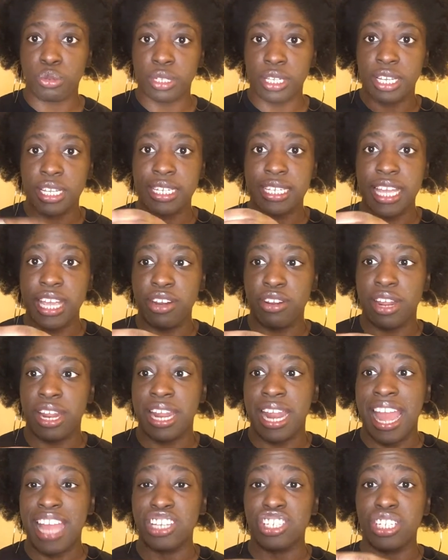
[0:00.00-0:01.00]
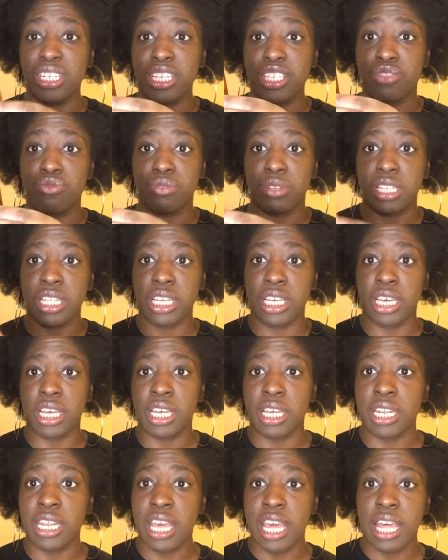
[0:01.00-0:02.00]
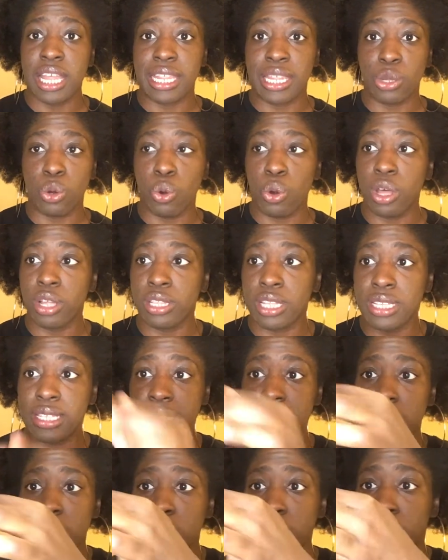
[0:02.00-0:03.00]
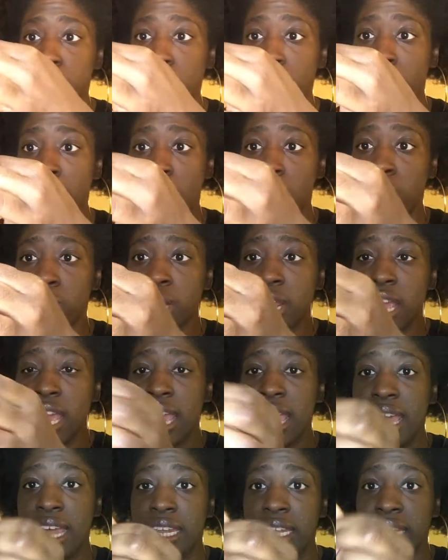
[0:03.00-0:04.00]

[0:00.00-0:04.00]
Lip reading: container. It actually is really good. The oil doesn't spew out. It